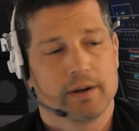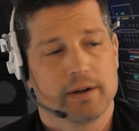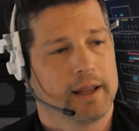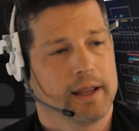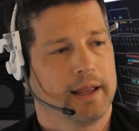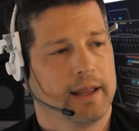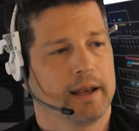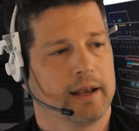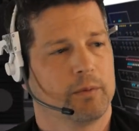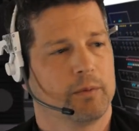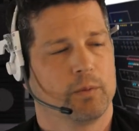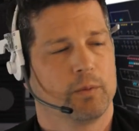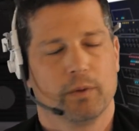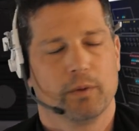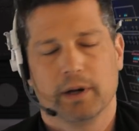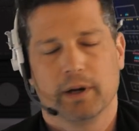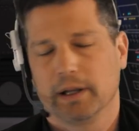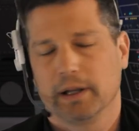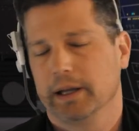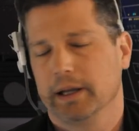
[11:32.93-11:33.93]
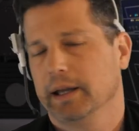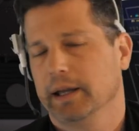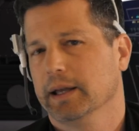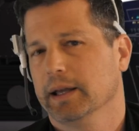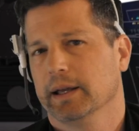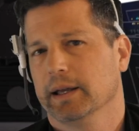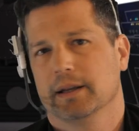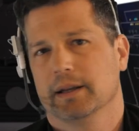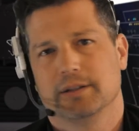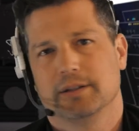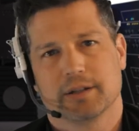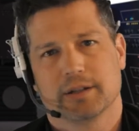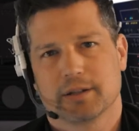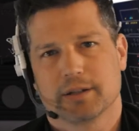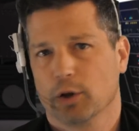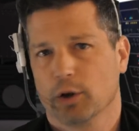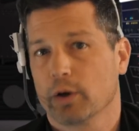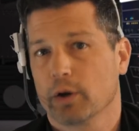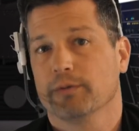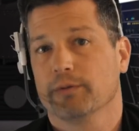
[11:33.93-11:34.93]
And I'm really just
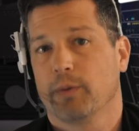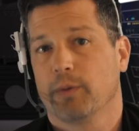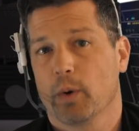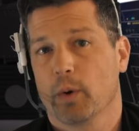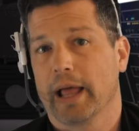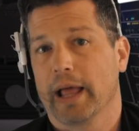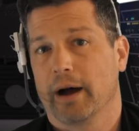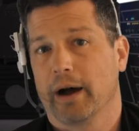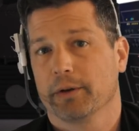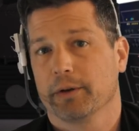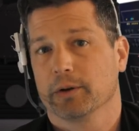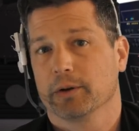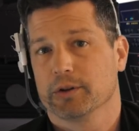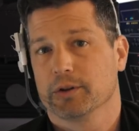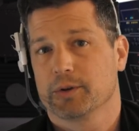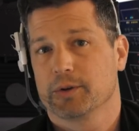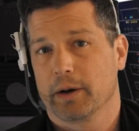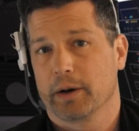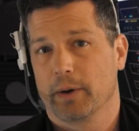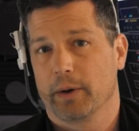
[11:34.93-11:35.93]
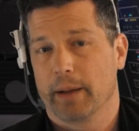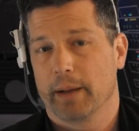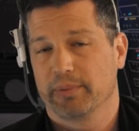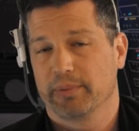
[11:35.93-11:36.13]
looking forward to how they're going to try to wrap